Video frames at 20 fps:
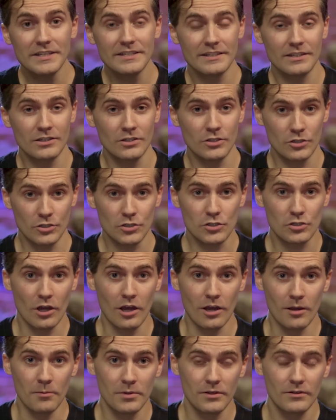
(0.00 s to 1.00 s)
did a good
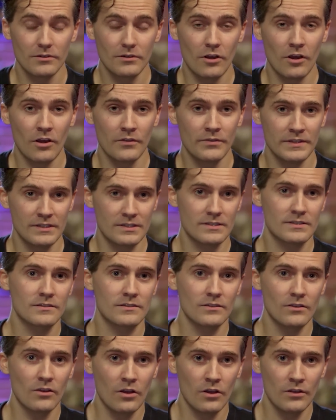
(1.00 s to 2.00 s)
job on
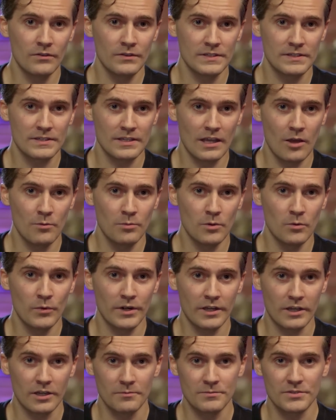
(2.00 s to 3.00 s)
this album
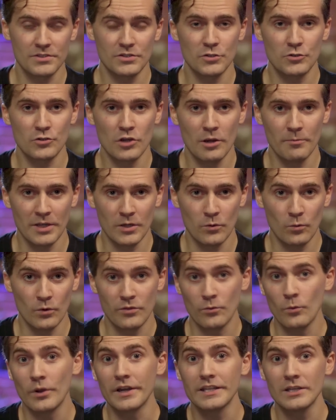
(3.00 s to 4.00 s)
when it comes to the drumming
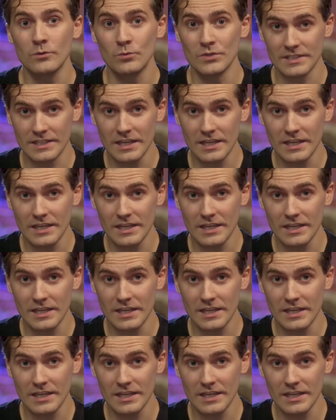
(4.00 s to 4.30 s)
with what he was